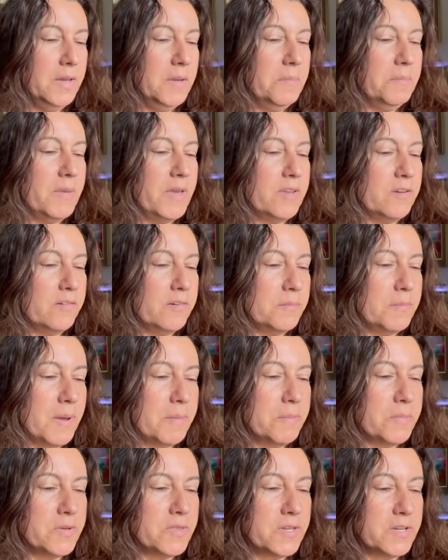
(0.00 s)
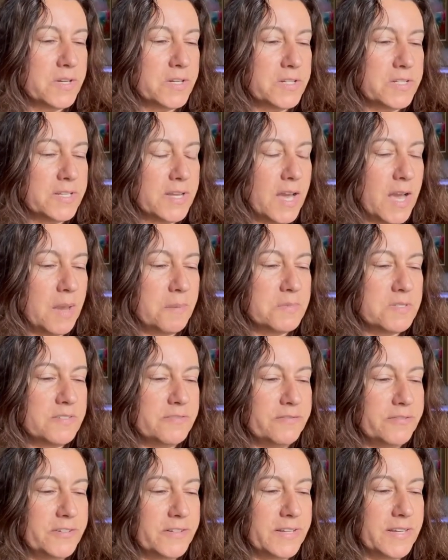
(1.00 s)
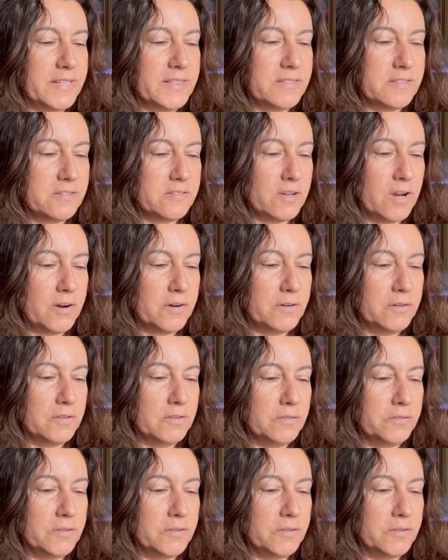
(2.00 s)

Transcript: May you remember the good times and forget the sorrows,